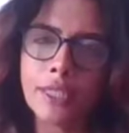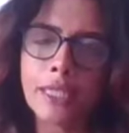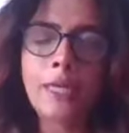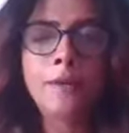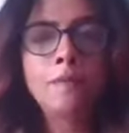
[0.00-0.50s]

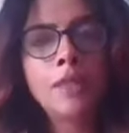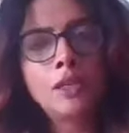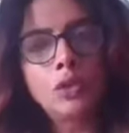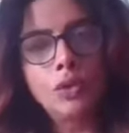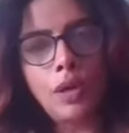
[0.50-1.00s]
concerned,
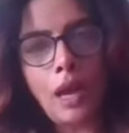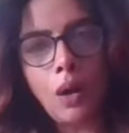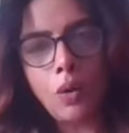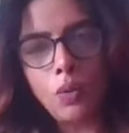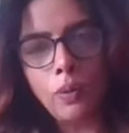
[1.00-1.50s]
to
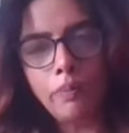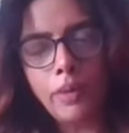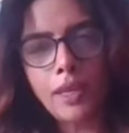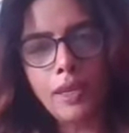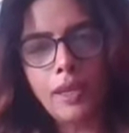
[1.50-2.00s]
now
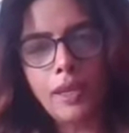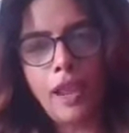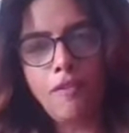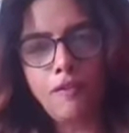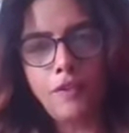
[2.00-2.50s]
making
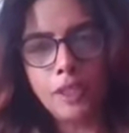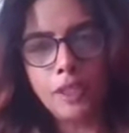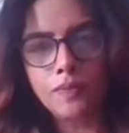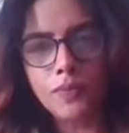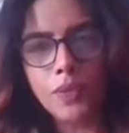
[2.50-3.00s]
an
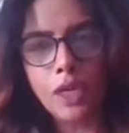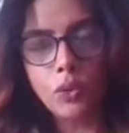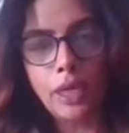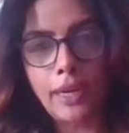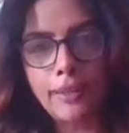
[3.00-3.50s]
effort
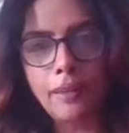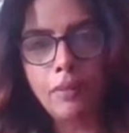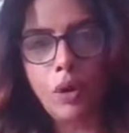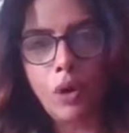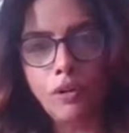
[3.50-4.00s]
to get
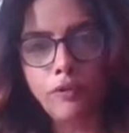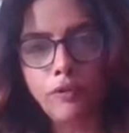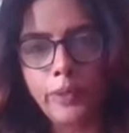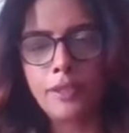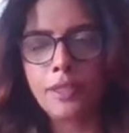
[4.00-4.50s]
them
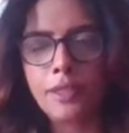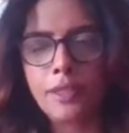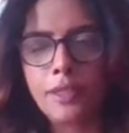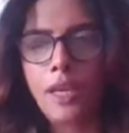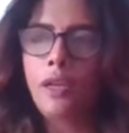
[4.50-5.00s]
off
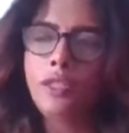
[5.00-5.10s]
pills.